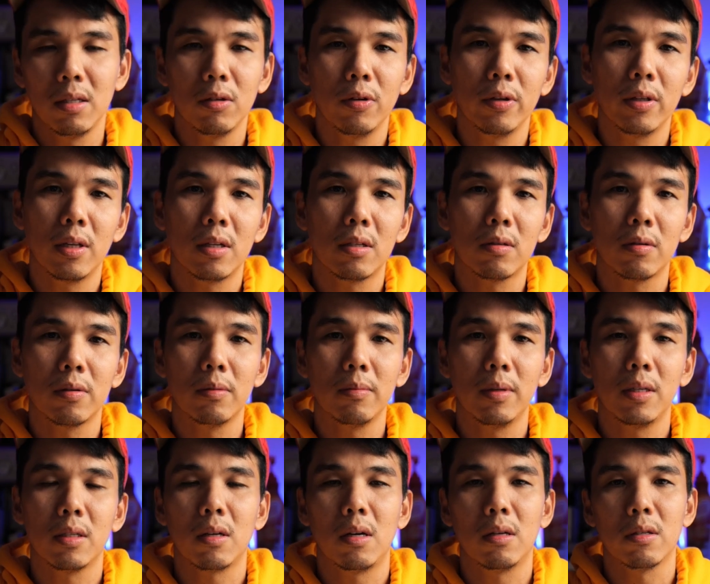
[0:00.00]
in doing this,
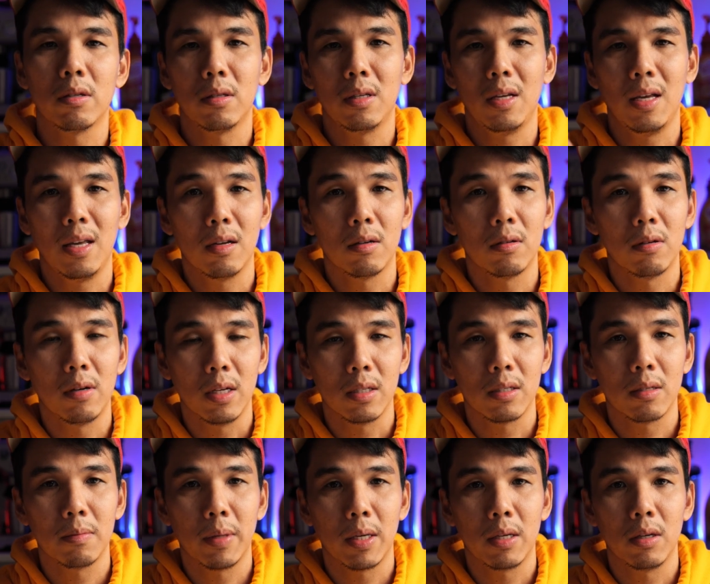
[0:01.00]
Realme is also taking a
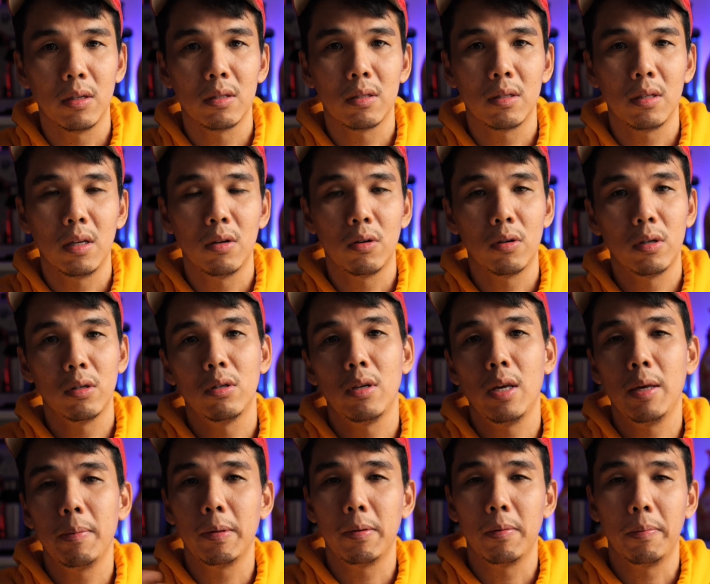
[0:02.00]
risk because in order to
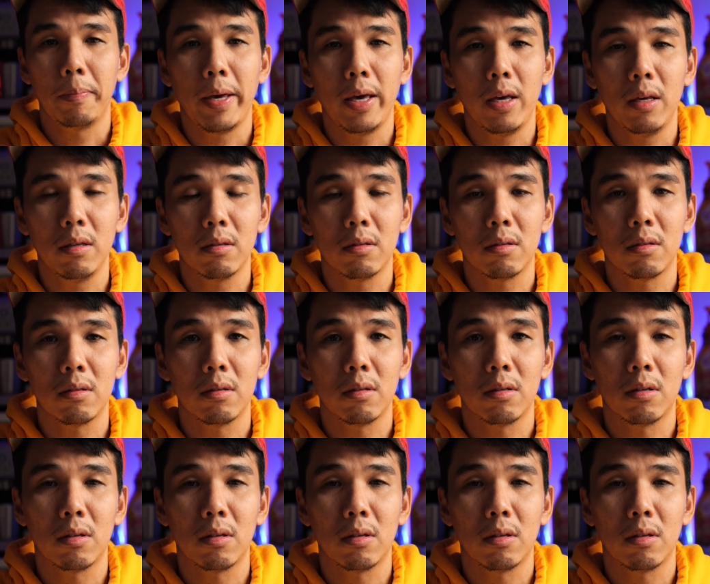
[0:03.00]
keep at the pace,